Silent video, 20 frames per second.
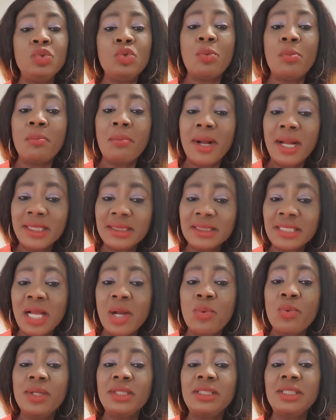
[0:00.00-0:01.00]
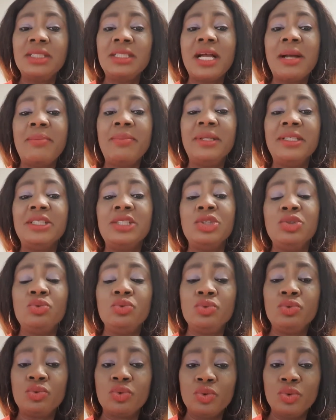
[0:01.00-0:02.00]
No matter what that person
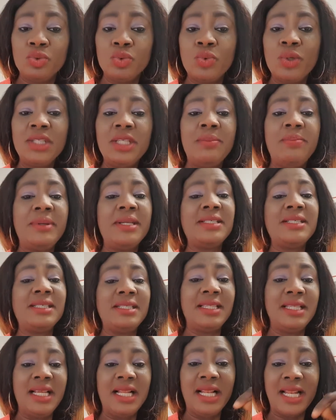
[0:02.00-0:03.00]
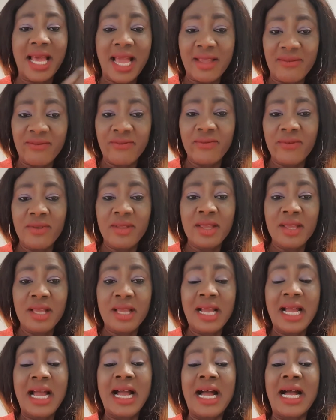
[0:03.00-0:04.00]
do to you, where the person did life,
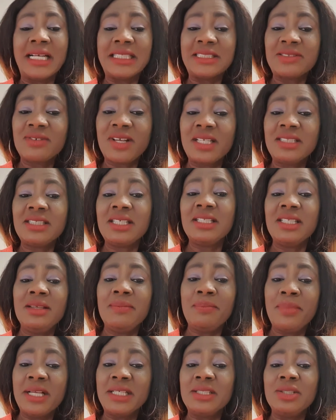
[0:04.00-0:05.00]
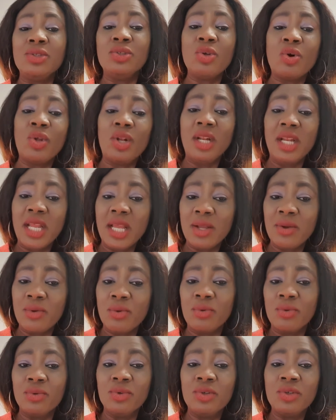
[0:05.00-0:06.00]
as far as the person don't let
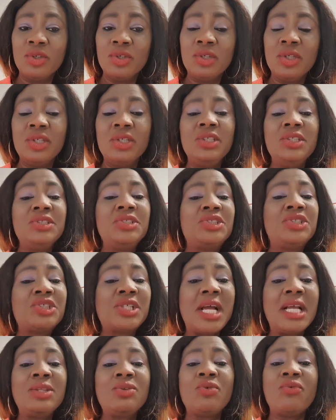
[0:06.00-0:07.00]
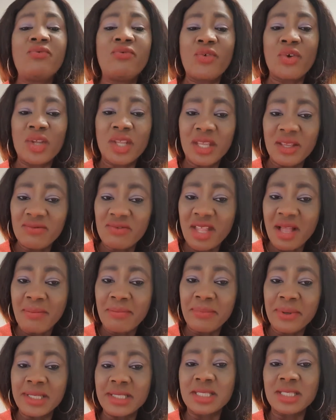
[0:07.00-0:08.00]
go, try to forgive
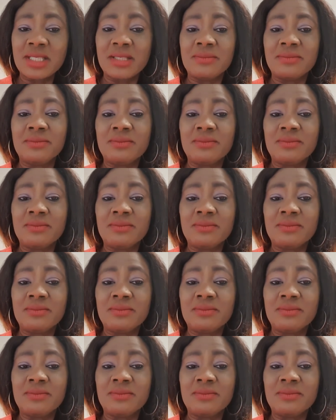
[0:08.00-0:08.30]
that person.